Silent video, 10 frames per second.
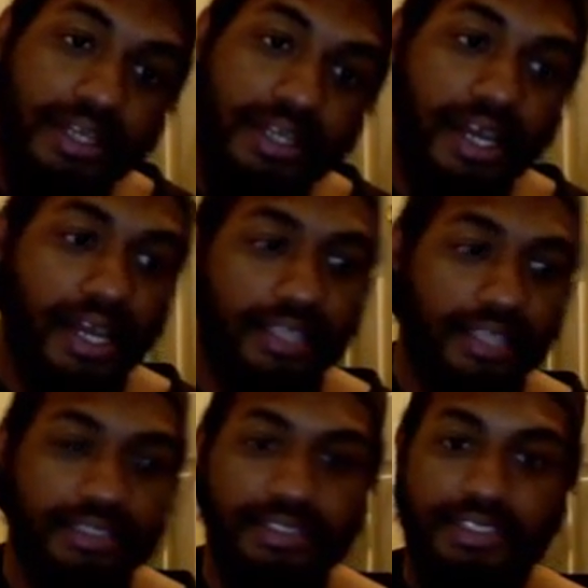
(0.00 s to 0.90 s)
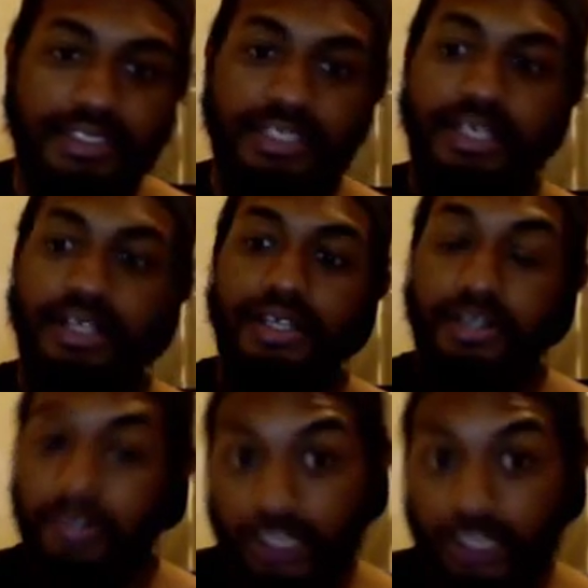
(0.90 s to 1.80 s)
And the
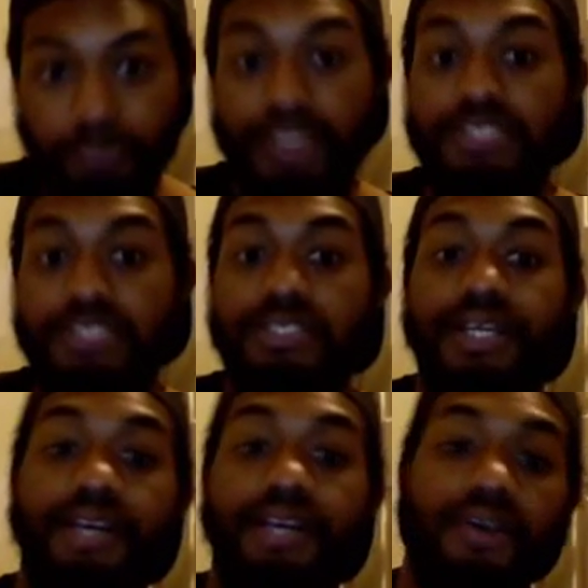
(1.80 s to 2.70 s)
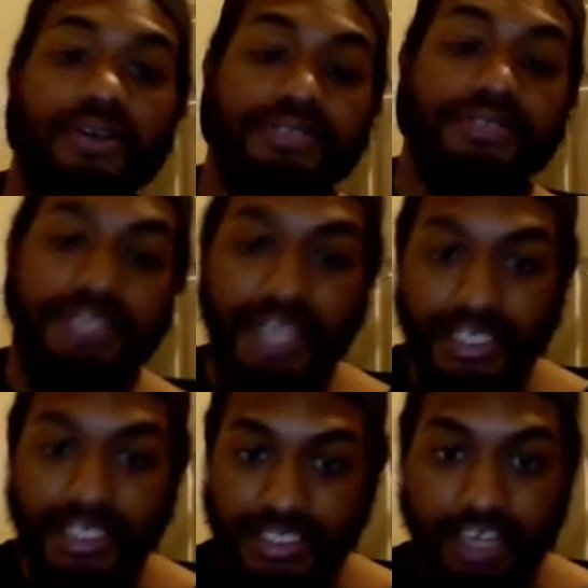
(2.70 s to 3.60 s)
Ghostbusters are heroes. They
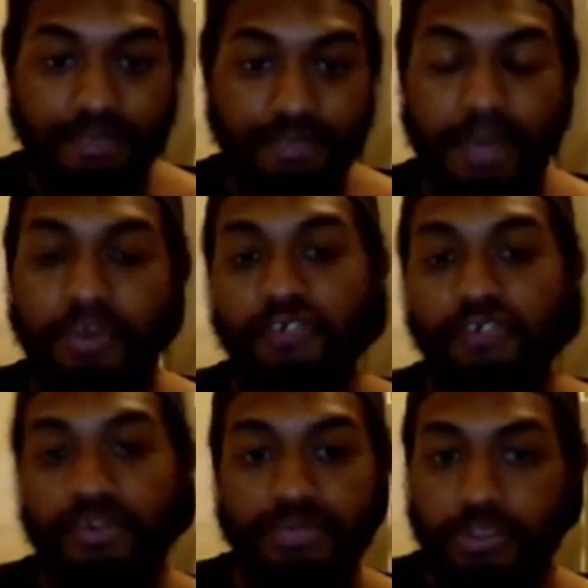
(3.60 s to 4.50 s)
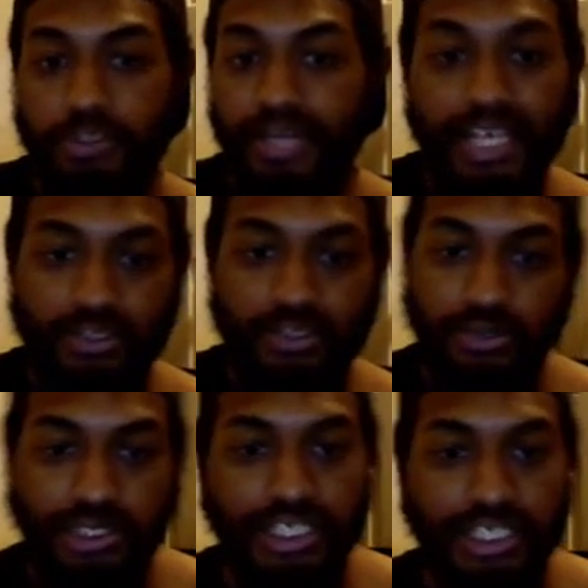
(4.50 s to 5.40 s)
save people from supernatural
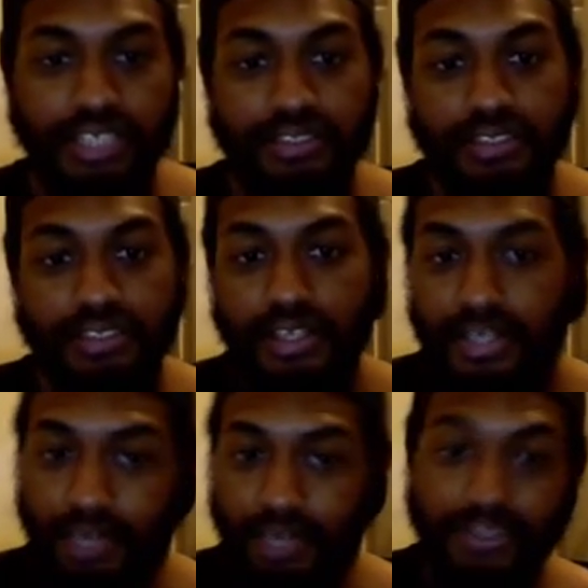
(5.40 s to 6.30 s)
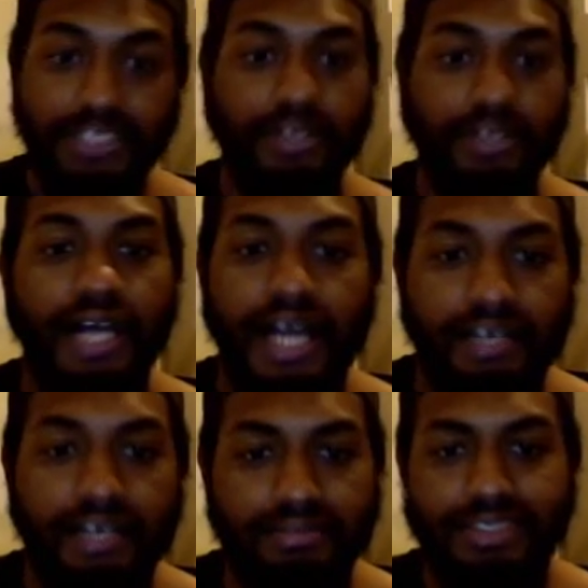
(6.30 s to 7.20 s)
shit and they risk their
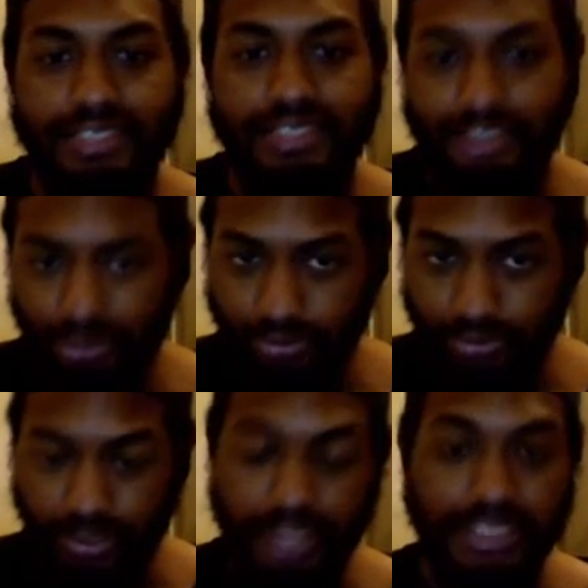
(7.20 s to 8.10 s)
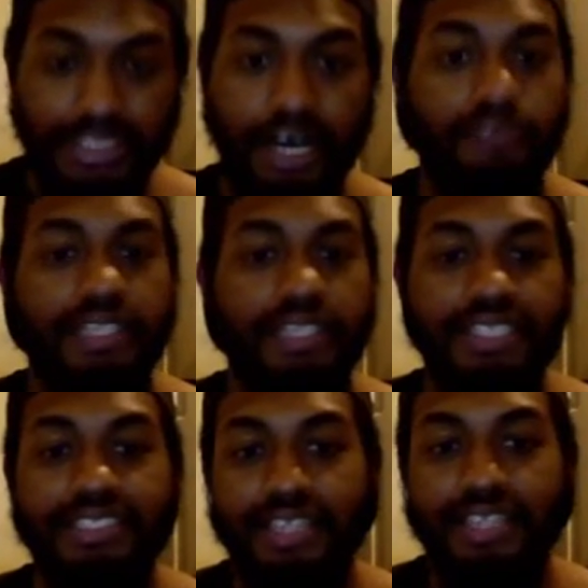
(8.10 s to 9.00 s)
lives to hunt down
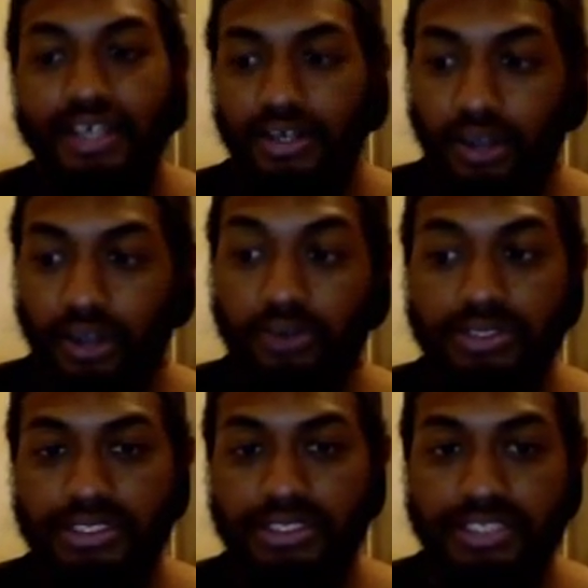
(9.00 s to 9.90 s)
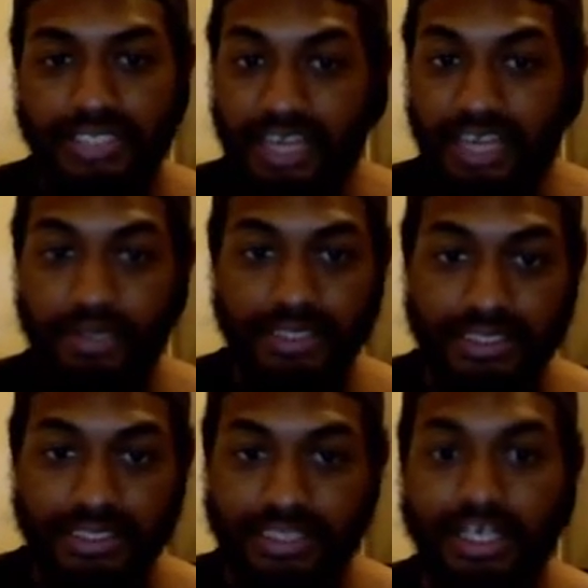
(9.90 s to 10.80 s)
these ghosts and demons
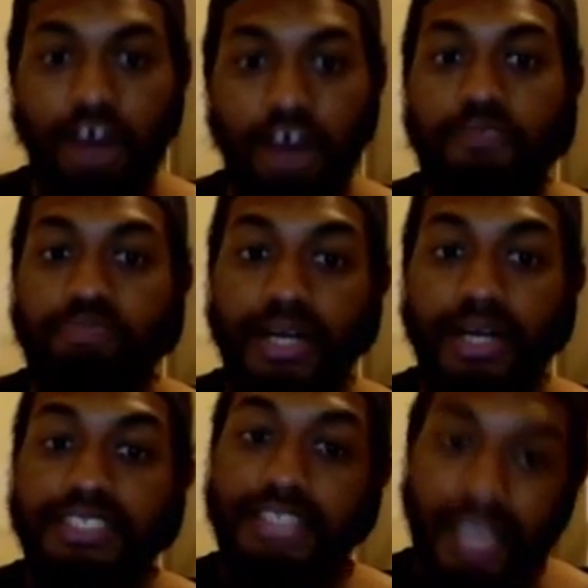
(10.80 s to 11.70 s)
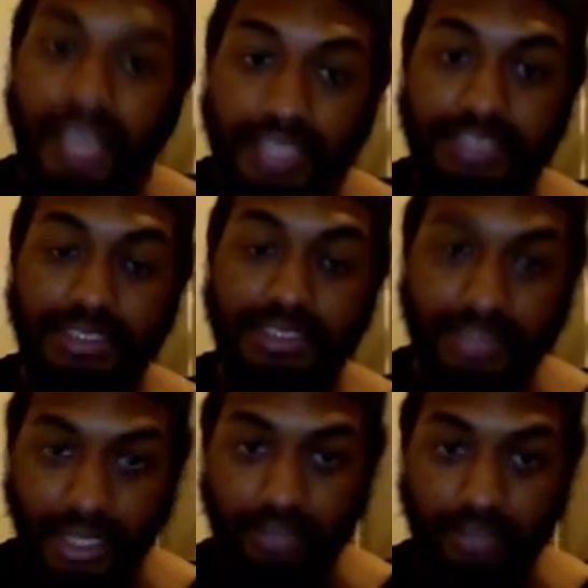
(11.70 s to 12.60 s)
and stuff, but it's
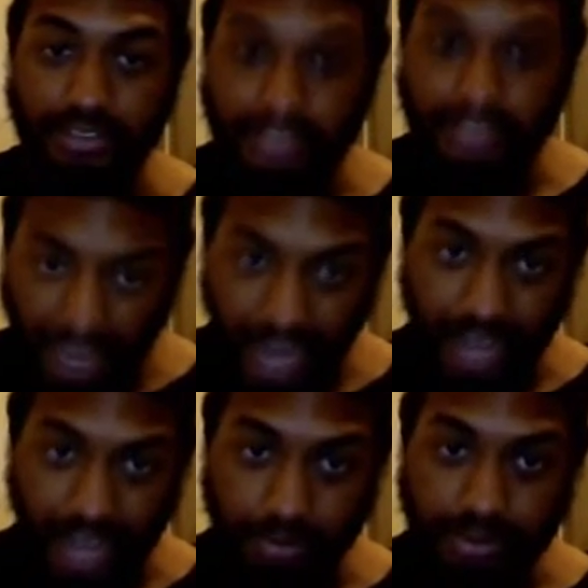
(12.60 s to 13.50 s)
their job.